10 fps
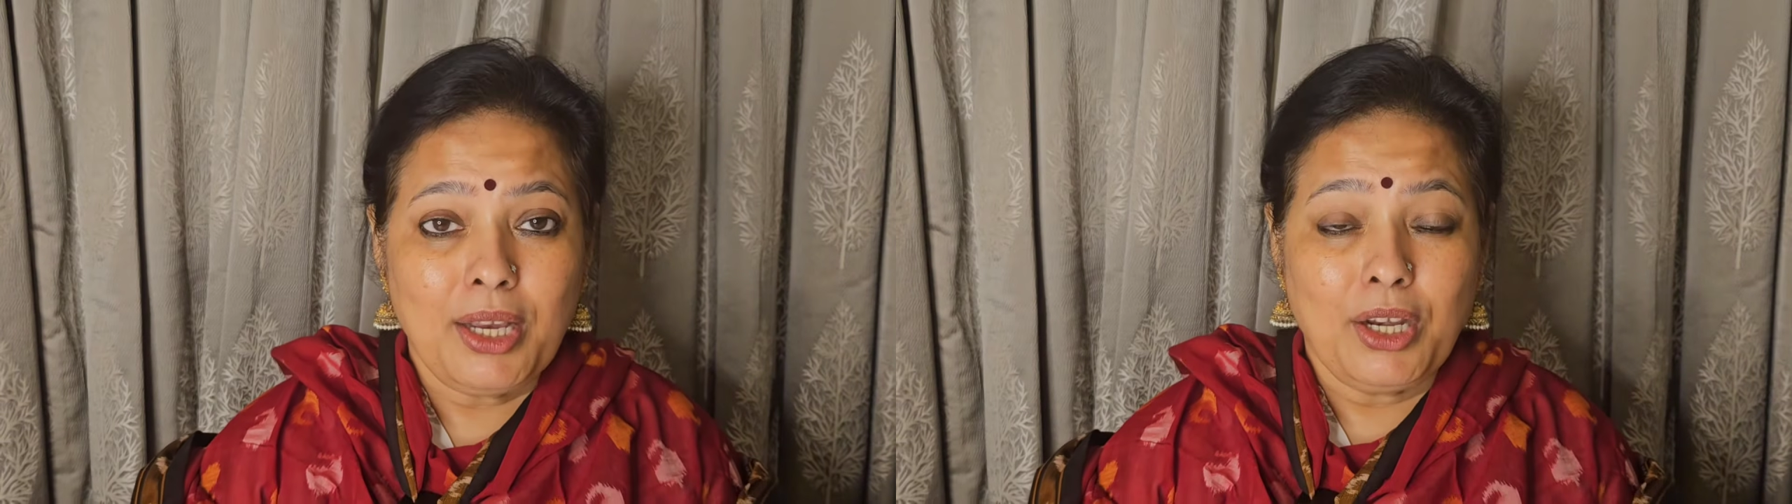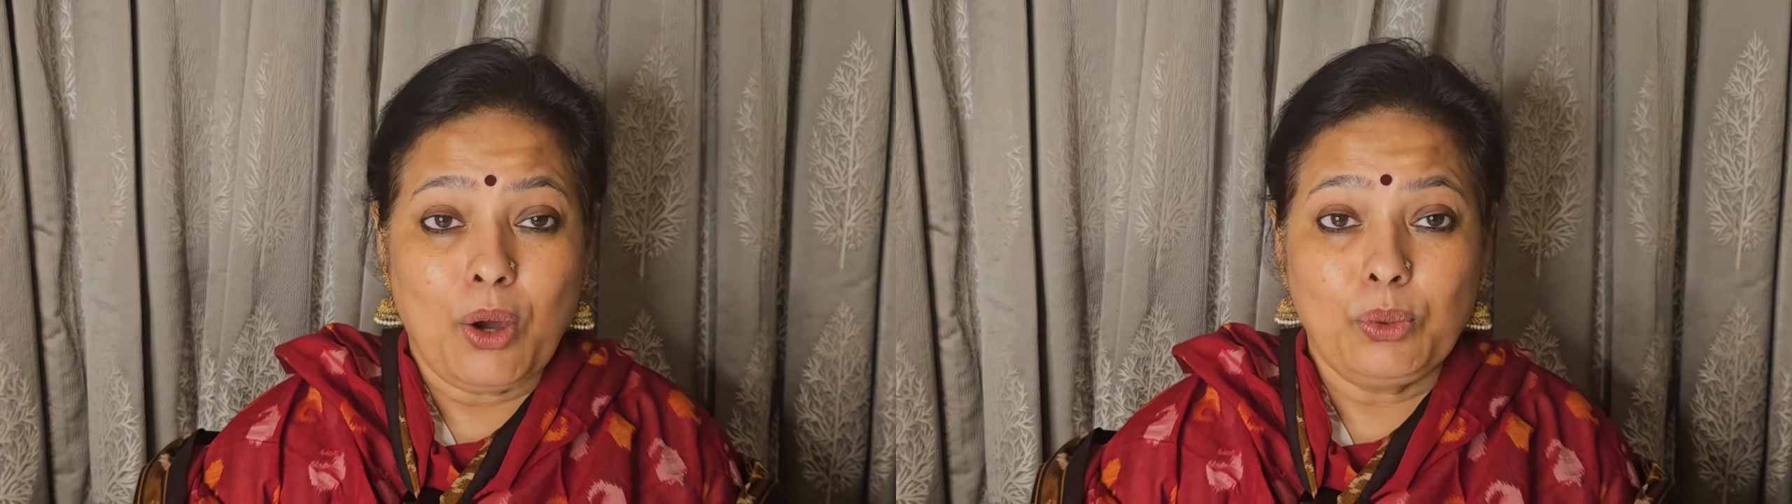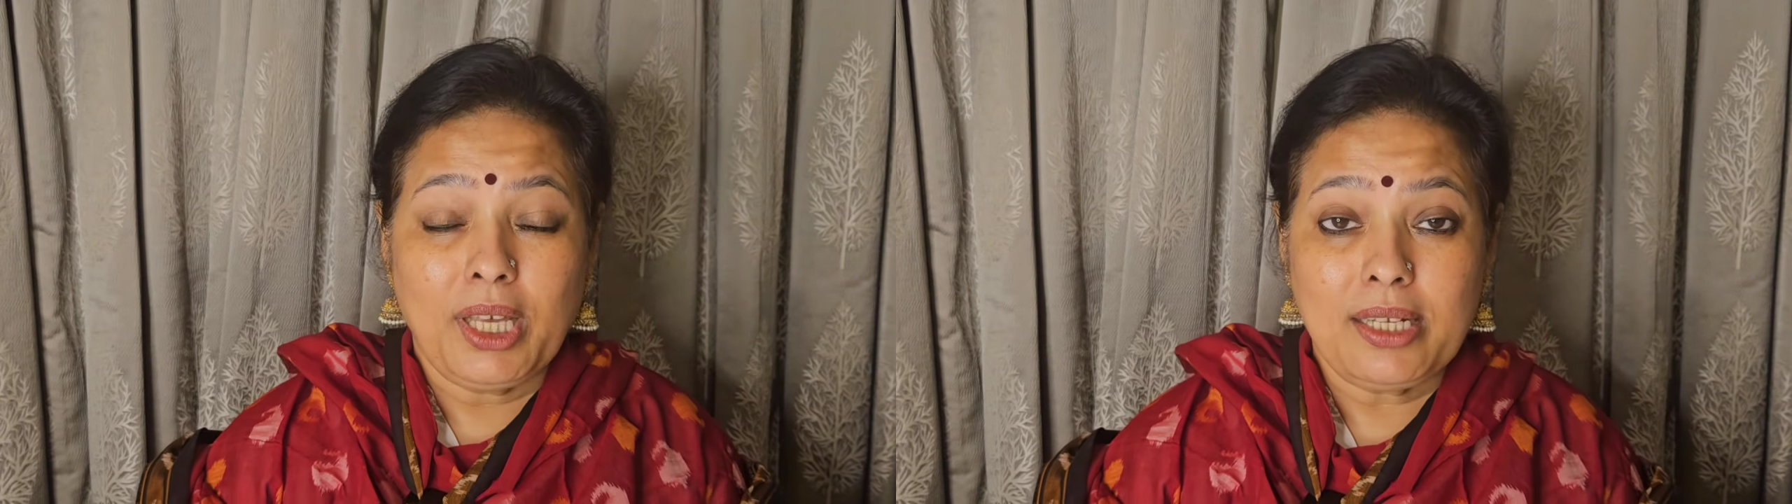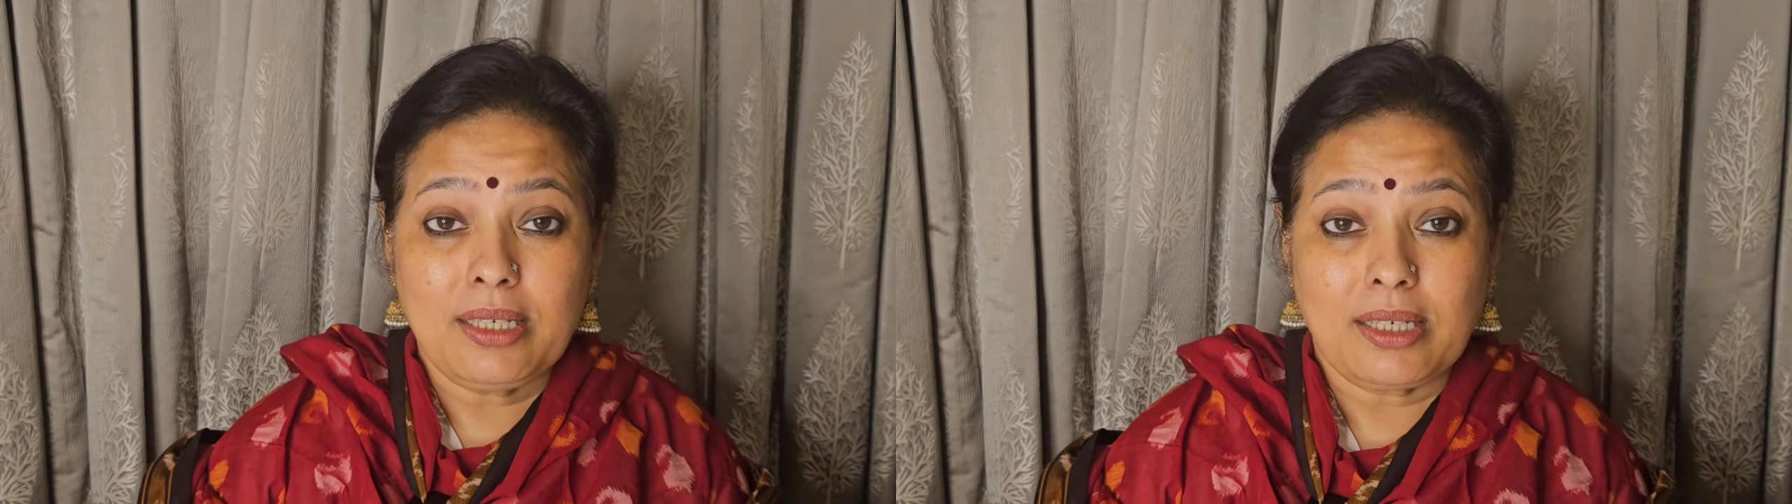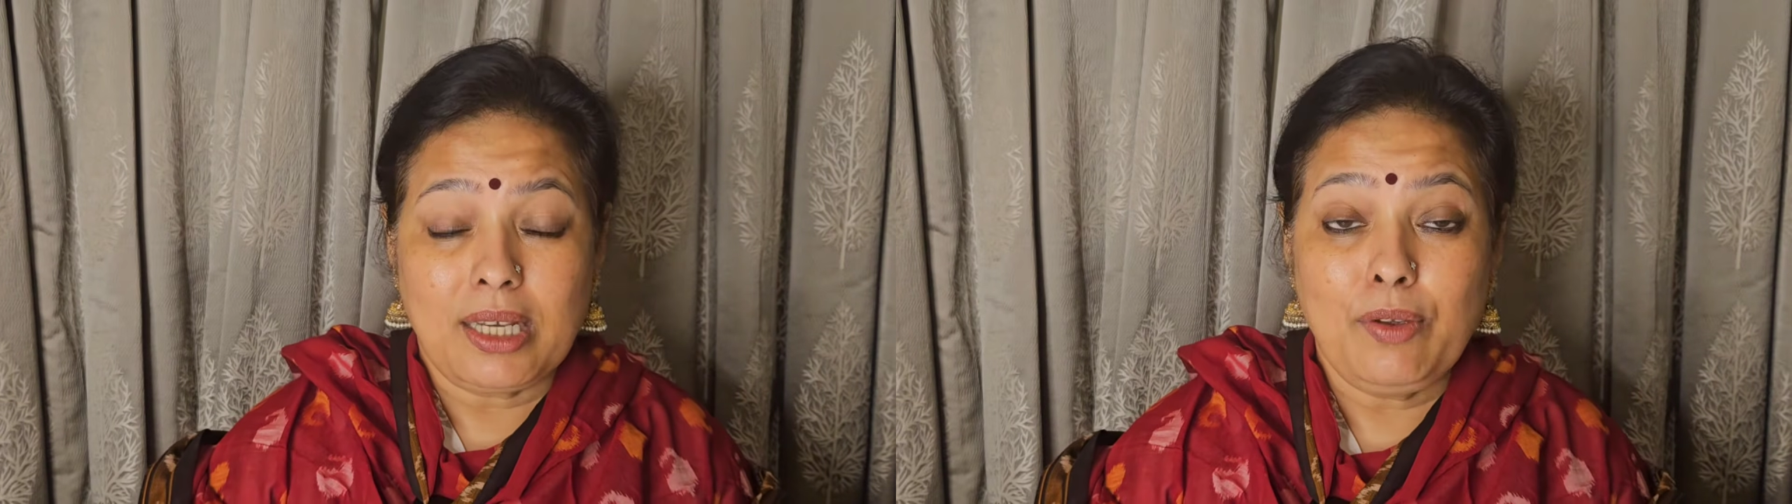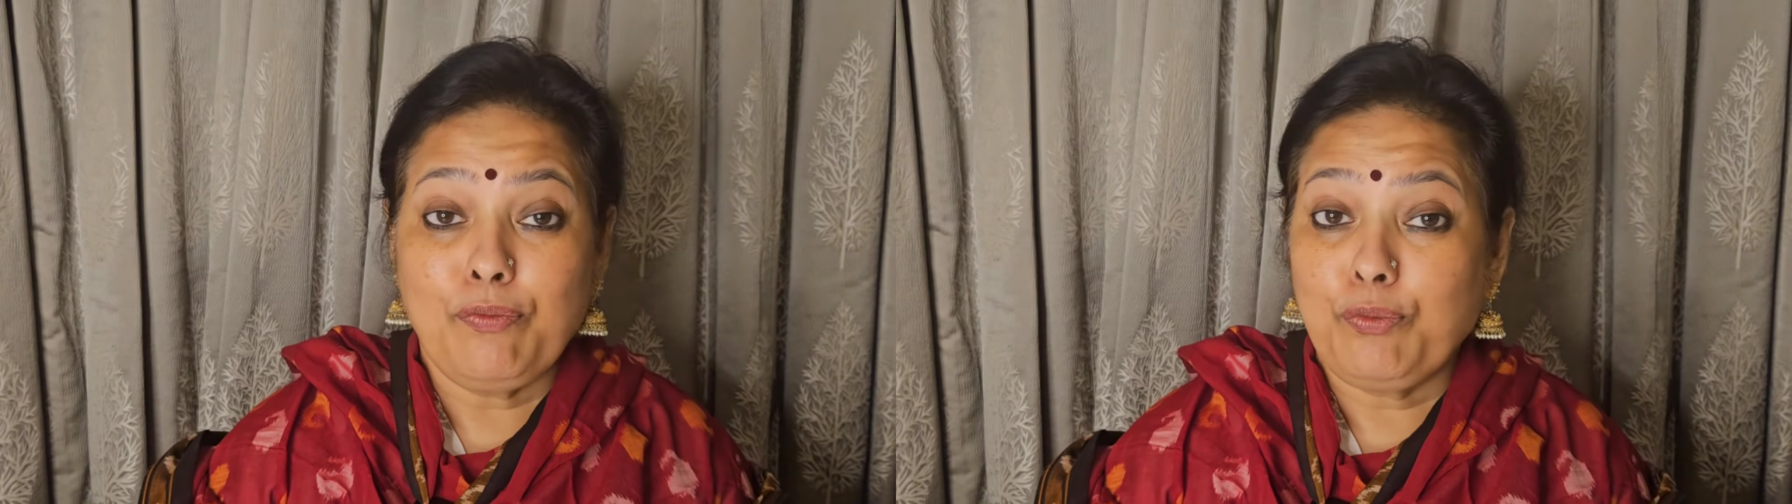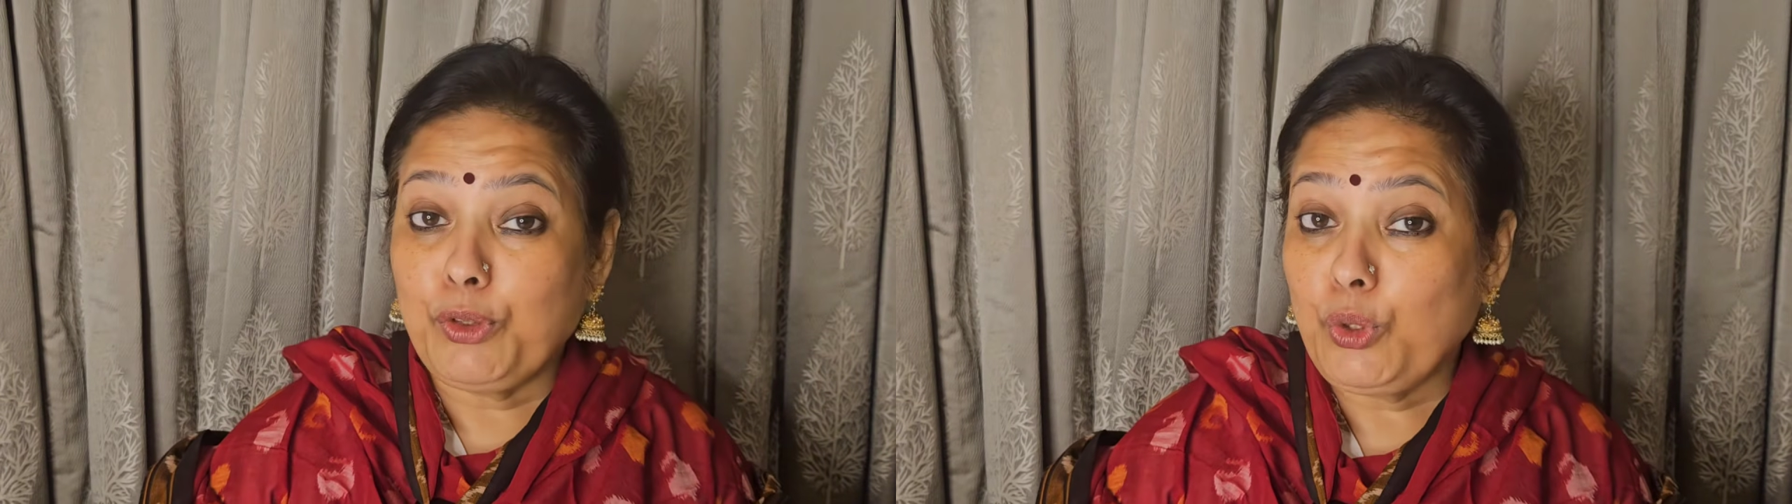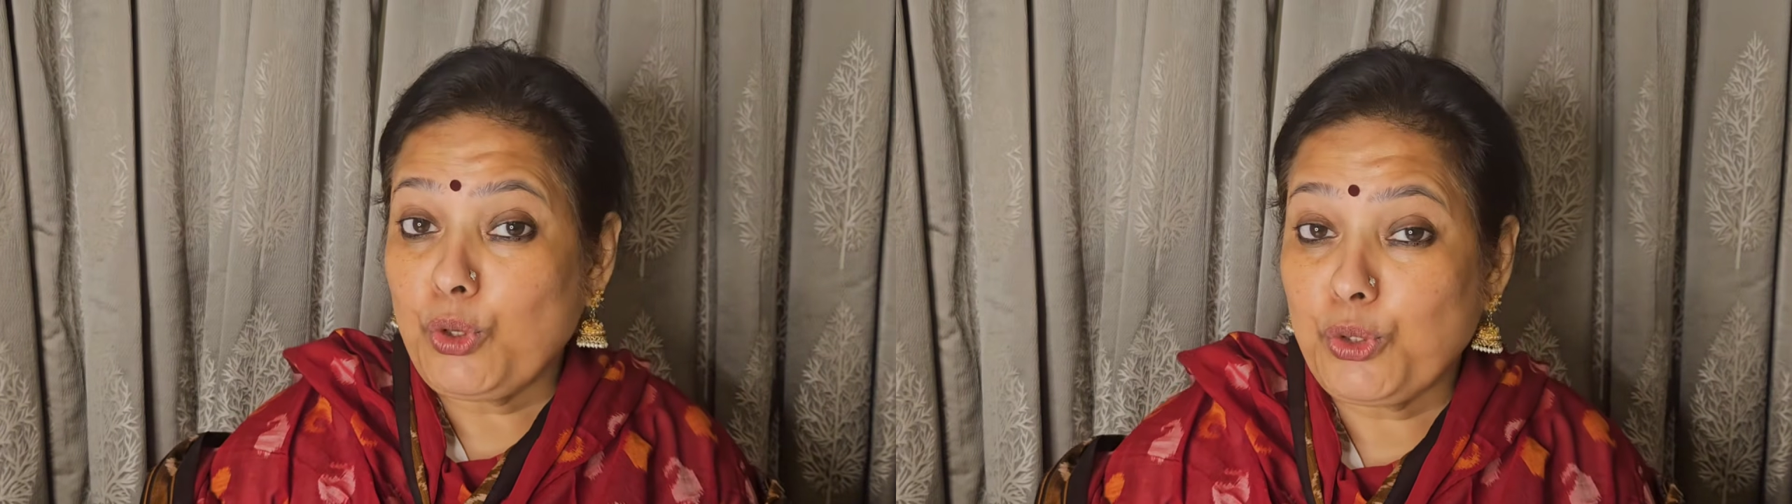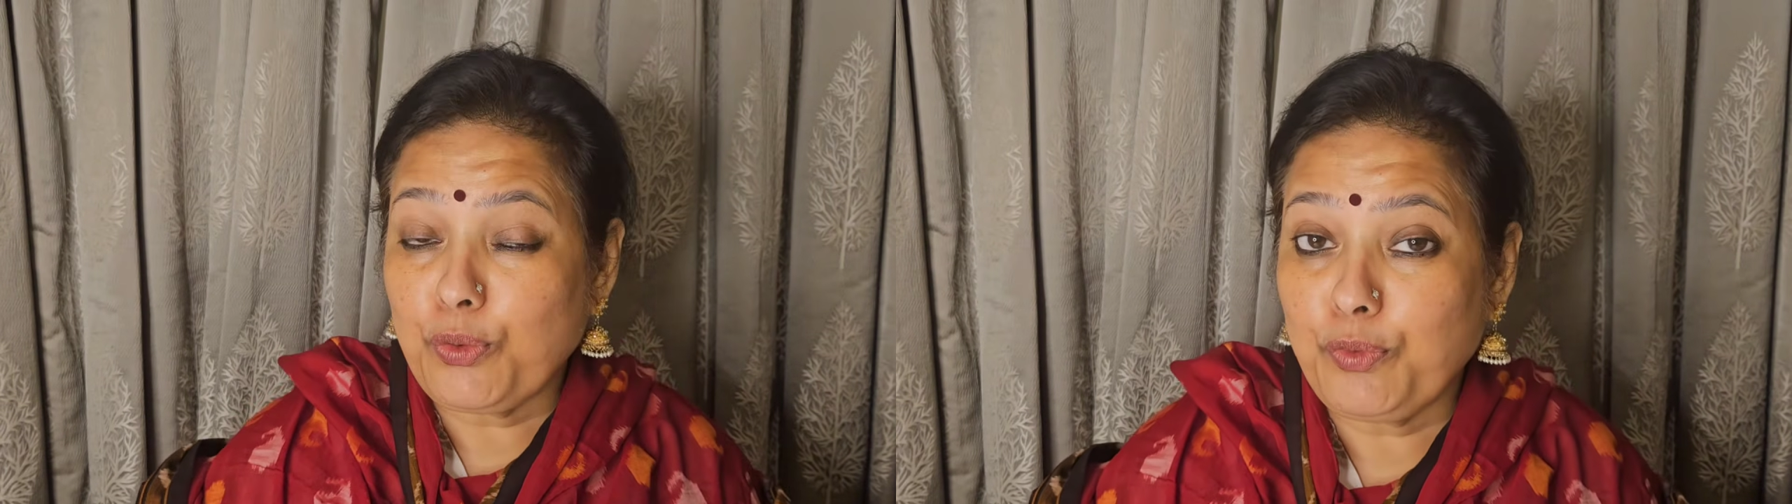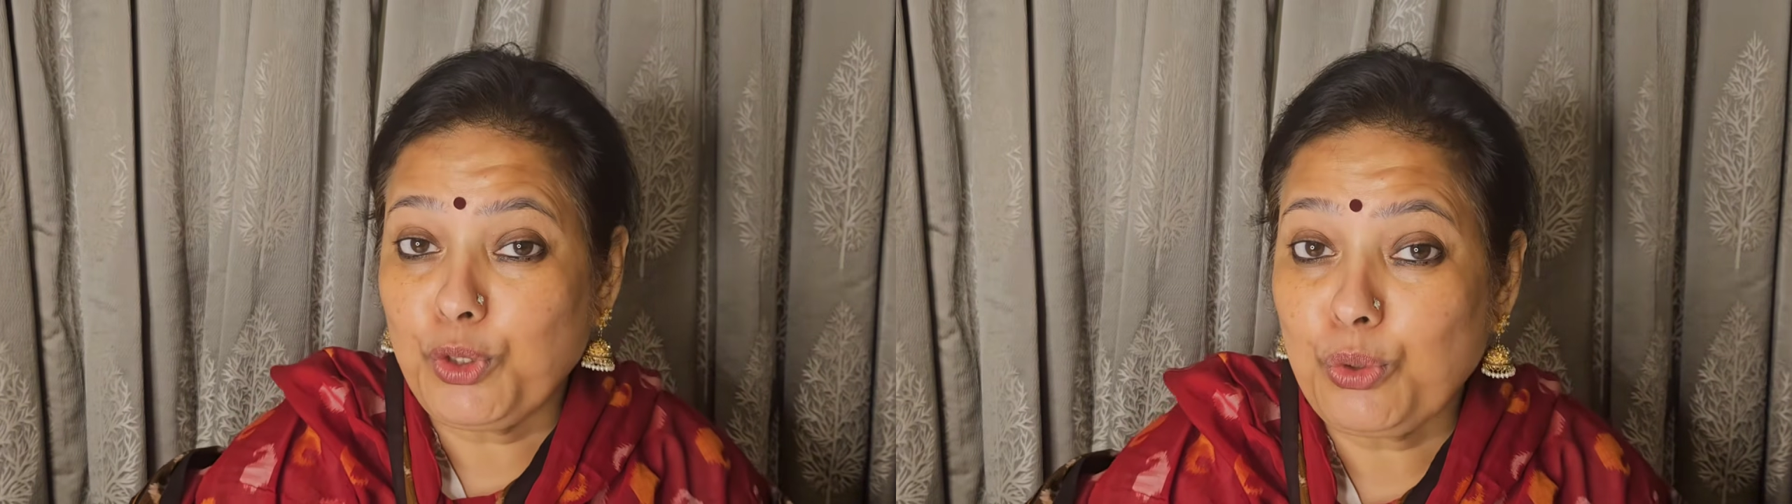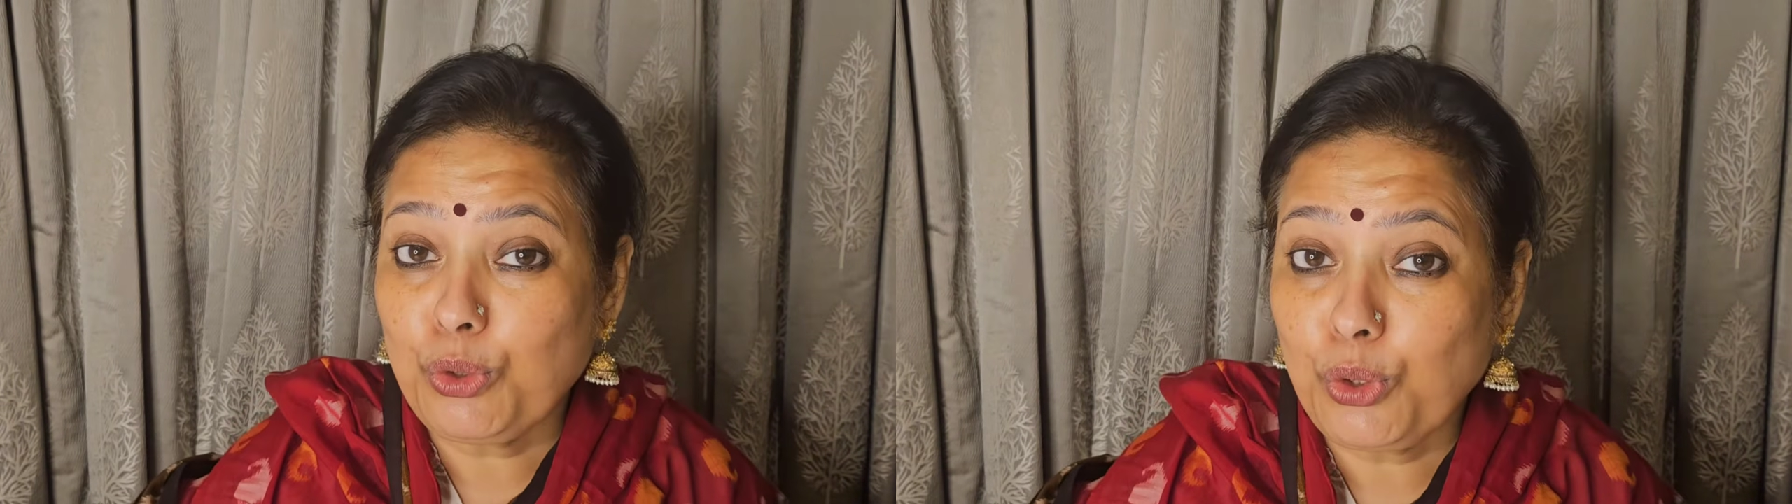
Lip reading: Now that if for those of you who